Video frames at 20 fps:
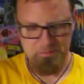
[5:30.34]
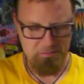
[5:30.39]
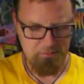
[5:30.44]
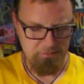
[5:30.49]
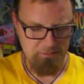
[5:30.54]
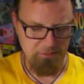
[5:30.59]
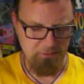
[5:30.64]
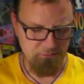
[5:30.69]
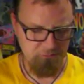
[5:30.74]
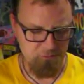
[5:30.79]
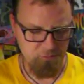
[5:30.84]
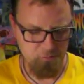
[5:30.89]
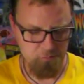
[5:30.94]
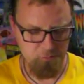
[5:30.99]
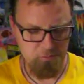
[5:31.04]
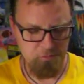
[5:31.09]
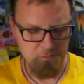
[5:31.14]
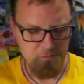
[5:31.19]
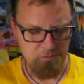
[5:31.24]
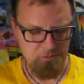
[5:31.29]
that's
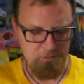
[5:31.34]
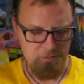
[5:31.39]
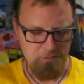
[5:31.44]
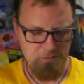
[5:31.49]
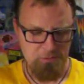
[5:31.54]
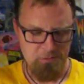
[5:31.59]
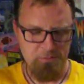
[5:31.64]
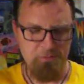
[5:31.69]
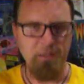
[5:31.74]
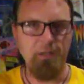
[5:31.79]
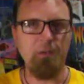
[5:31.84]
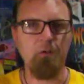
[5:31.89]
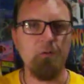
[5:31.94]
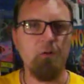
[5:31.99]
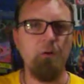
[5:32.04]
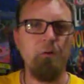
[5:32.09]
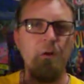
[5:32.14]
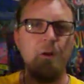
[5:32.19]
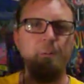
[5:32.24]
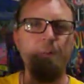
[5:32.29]
cool. That'll
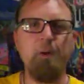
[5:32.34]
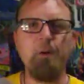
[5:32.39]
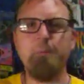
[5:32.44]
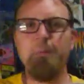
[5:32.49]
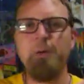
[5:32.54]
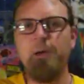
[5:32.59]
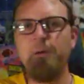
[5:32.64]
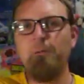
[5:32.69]
go up on my